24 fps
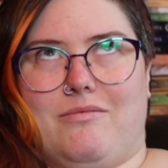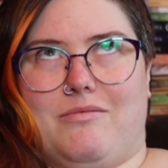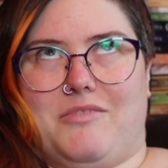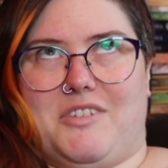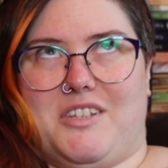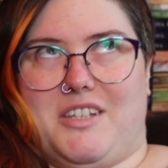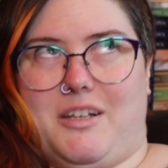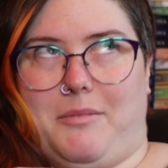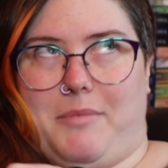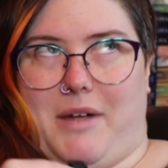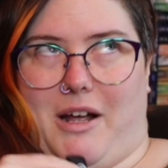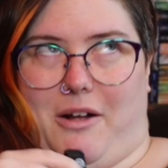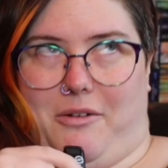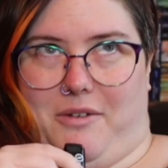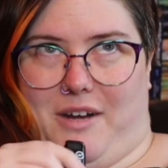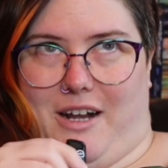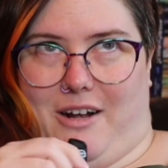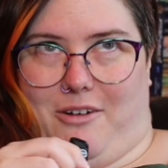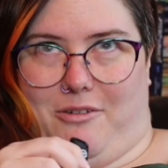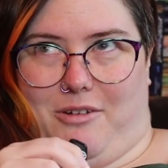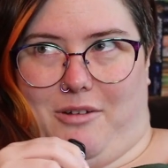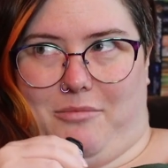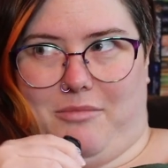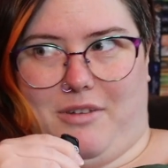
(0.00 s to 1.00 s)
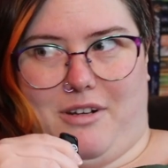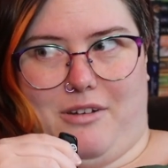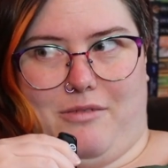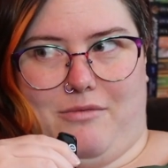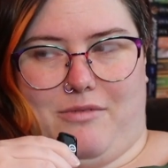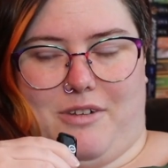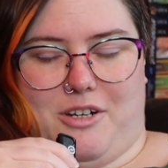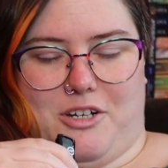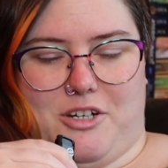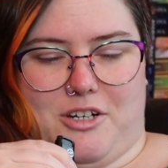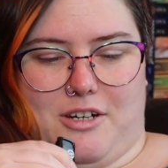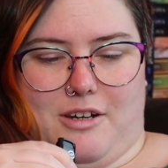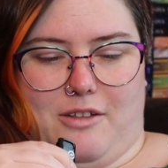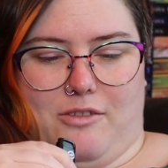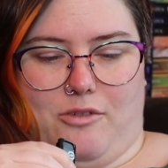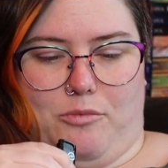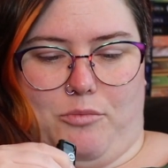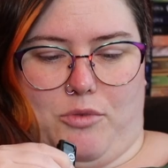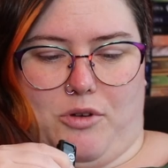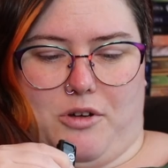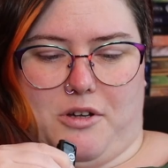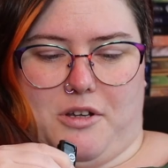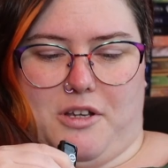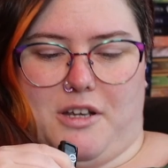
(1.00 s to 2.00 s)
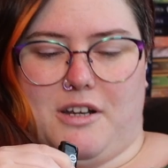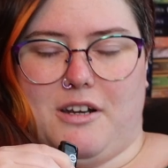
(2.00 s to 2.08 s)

somehow doubt I'm going to finish another book.